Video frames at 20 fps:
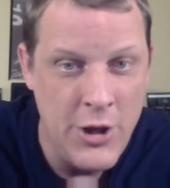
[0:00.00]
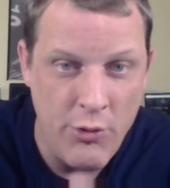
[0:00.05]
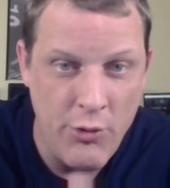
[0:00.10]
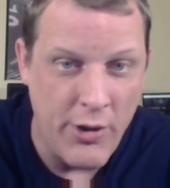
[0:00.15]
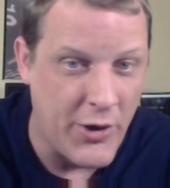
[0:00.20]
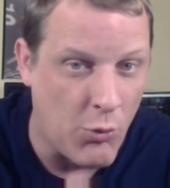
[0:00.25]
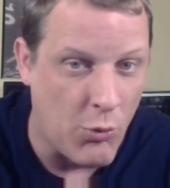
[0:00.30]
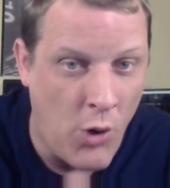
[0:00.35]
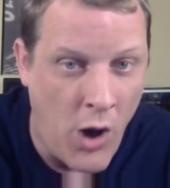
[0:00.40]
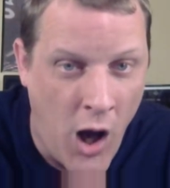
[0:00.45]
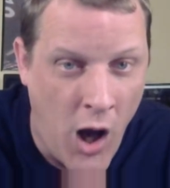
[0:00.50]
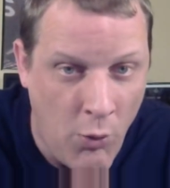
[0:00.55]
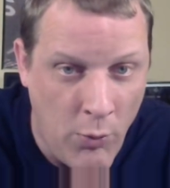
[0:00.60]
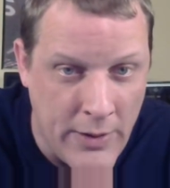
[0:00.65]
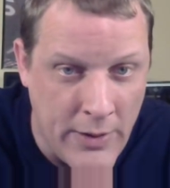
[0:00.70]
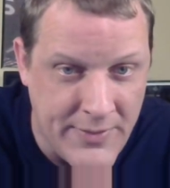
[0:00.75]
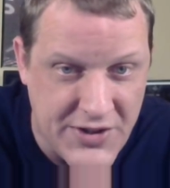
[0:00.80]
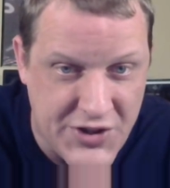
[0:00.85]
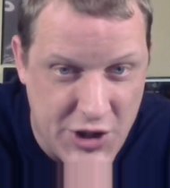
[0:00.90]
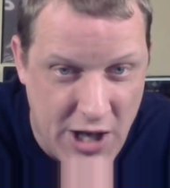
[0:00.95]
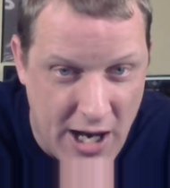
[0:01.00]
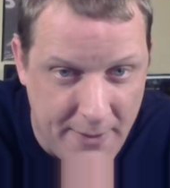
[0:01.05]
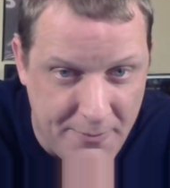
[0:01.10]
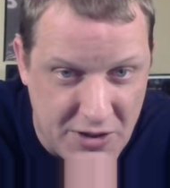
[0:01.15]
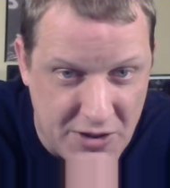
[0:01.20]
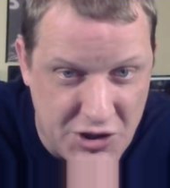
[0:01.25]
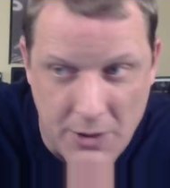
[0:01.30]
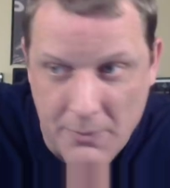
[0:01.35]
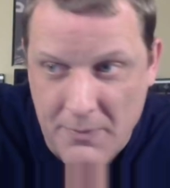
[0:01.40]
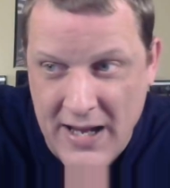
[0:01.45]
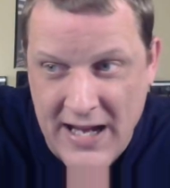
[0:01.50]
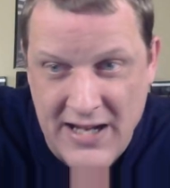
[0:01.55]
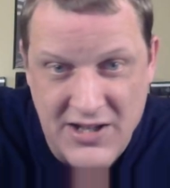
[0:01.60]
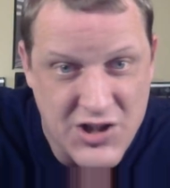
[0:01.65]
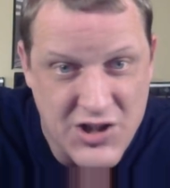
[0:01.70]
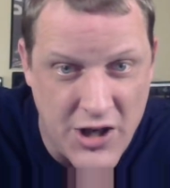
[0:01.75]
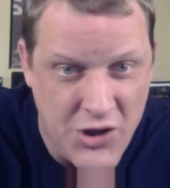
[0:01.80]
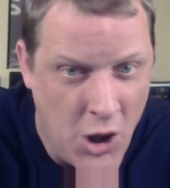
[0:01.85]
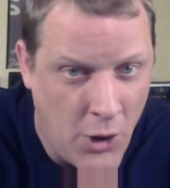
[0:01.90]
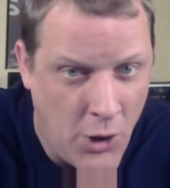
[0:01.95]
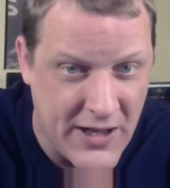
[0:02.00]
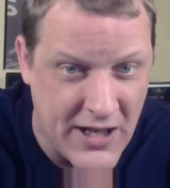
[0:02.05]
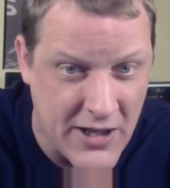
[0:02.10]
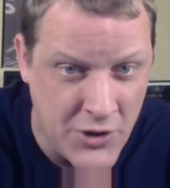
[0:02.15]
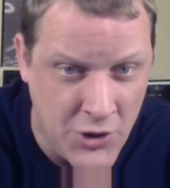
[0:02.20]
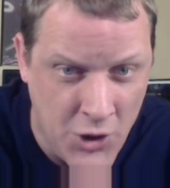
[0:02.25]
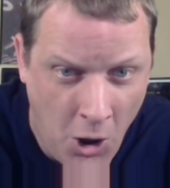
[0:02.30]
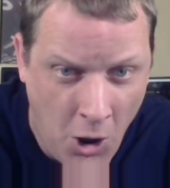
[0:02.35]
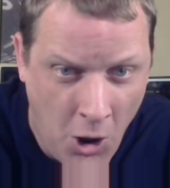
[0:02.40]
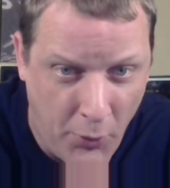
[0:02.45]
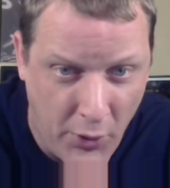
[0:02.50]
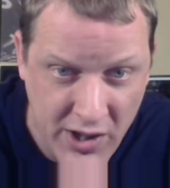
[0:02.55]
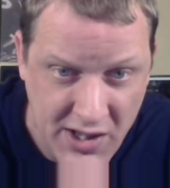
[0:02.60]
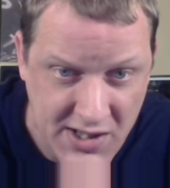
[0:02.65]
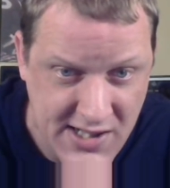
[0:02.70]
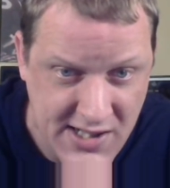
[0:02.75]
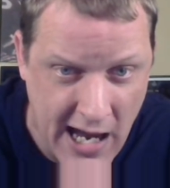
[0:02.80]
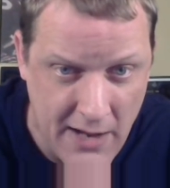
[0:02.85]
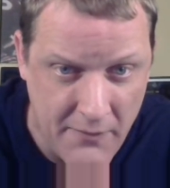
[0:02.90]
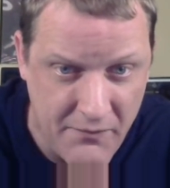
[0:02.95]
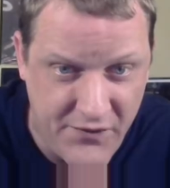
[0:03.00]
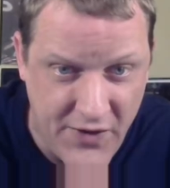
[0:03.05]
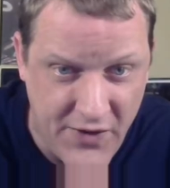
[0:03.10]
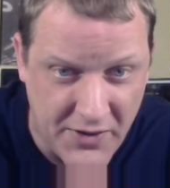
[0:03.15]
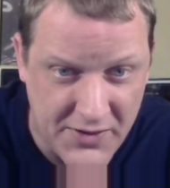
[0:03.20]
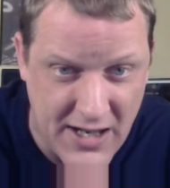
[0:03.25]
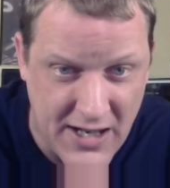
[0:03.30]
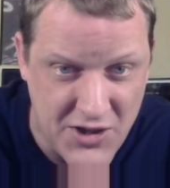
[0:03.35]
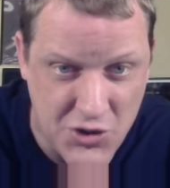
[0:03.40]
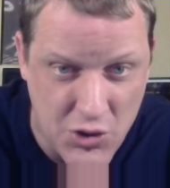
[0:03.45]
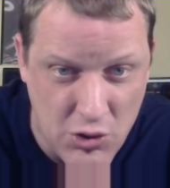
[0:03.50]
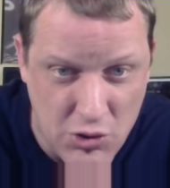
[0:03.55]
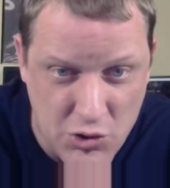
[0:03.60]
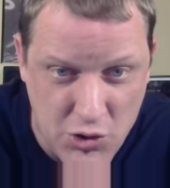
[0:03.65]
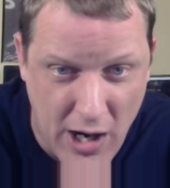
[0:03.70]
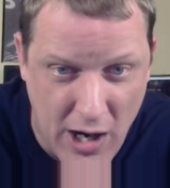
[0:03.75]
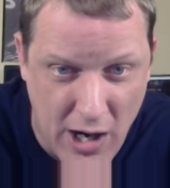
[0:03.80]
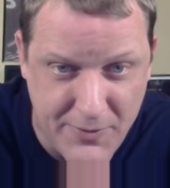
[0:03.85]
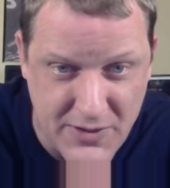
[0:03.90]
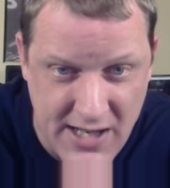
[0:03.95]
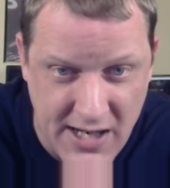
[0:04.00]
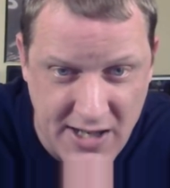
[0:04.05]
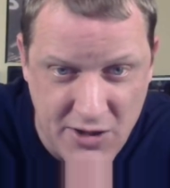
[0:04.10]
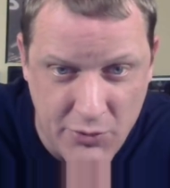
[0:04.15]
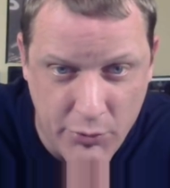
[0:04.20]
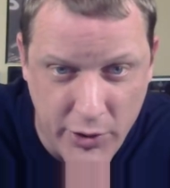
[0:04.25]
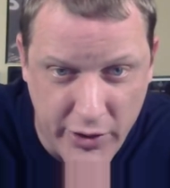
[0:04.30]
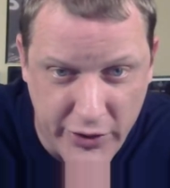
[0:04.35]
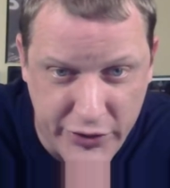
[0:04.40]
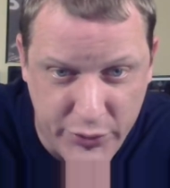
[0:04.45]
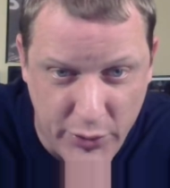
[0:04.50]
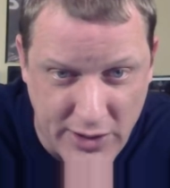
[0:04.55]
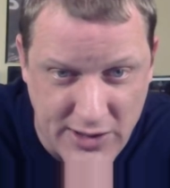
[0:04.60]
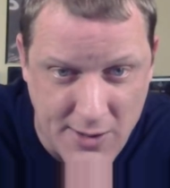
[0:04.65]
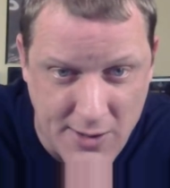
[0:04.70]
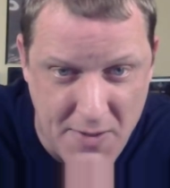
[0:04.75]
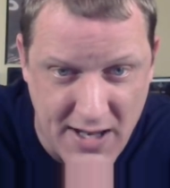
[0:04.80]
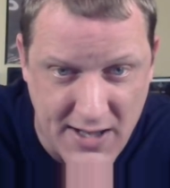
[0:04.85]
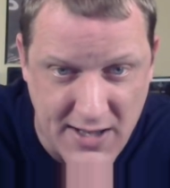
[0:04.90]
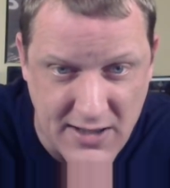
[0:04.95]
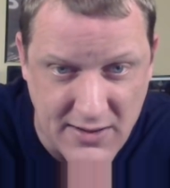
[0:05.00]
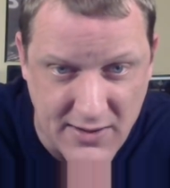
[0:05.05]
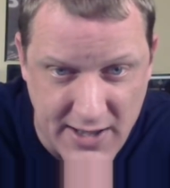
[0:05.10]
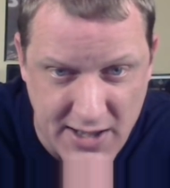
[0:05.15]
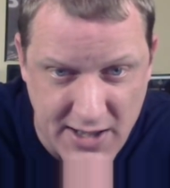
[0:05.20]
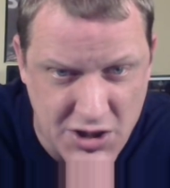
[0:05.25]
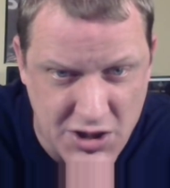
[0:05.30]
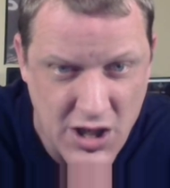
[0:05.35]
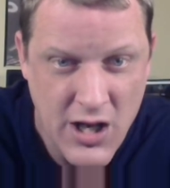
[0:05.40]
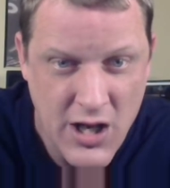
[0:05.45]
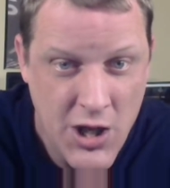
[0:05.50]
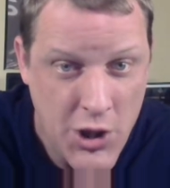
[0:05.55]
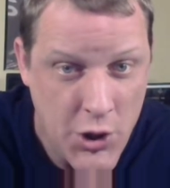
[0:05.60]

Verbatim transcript: You had a Raw Women's Championship match that nobody at no point in time felt that Dew Drop was any real threat to Becky Lynch.